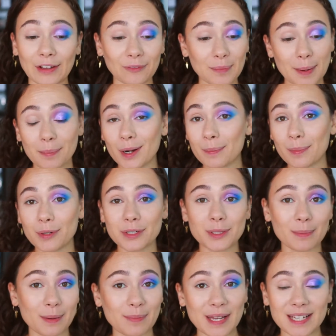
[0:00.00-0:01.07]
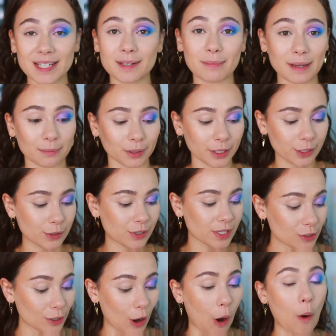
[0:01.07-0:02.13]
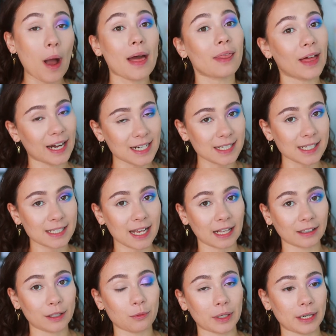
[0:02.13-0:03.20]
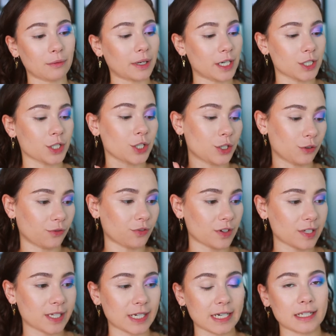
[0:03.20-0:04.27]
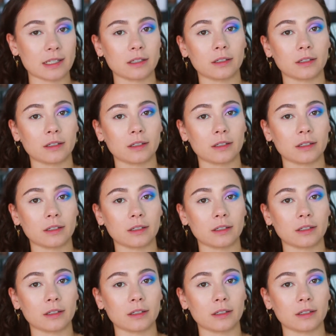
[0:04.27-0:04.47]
love my purples, my pinks, and my blues, so that is exactly what I wanted to do for today's